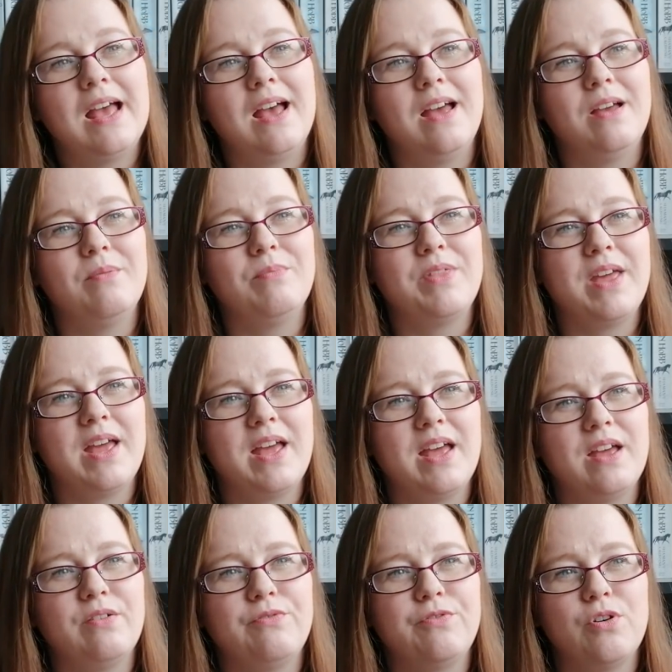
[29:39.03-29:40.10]

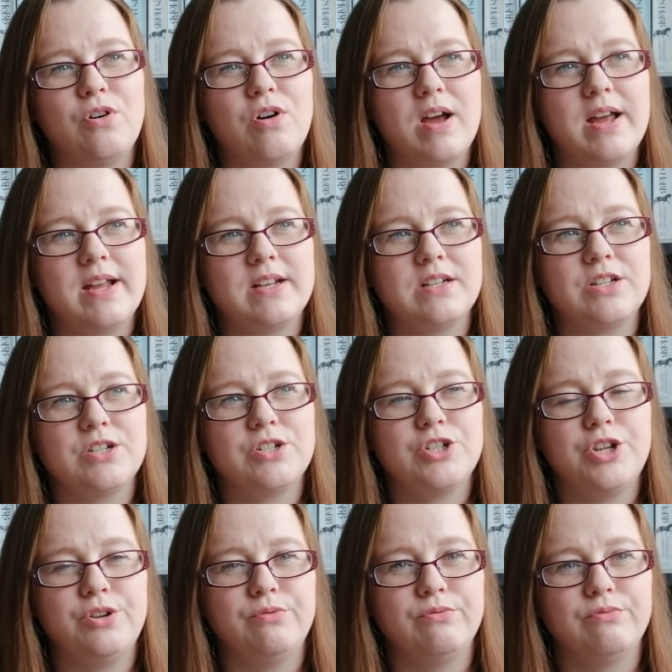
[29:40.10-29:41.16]
They're 4 and
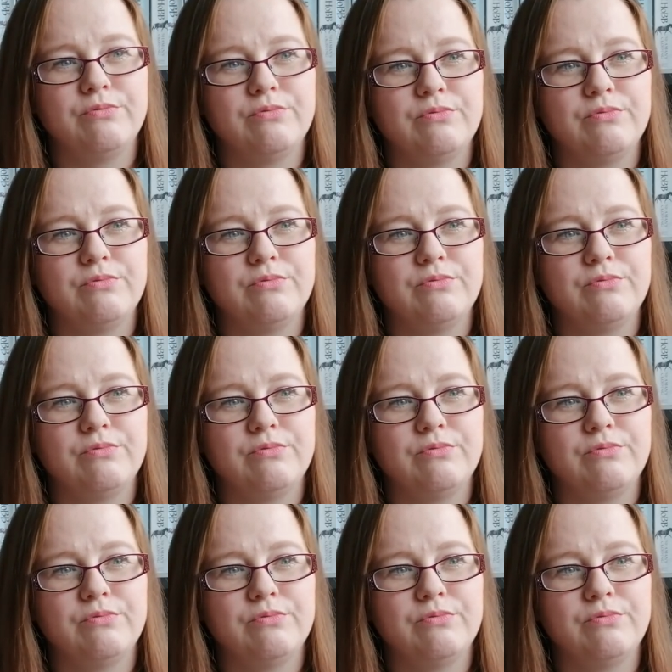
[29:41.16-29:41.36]
2.